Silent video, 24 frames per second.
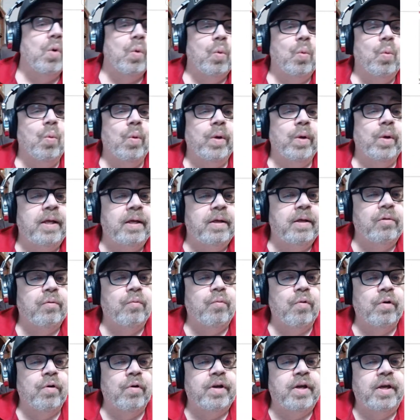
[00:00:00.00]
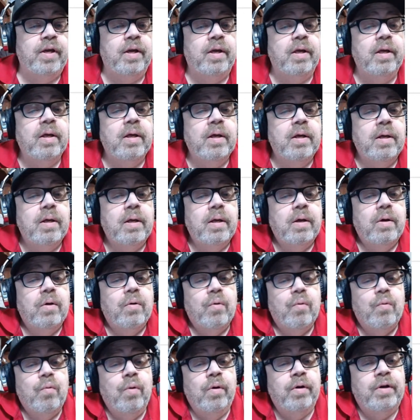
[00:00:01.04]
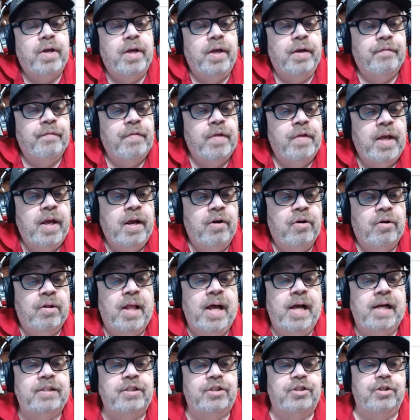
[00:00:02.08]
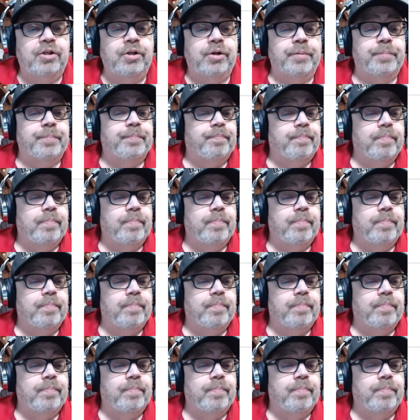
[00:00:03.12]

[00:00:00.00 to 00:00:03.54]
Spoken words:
winning the rookie of the year last year.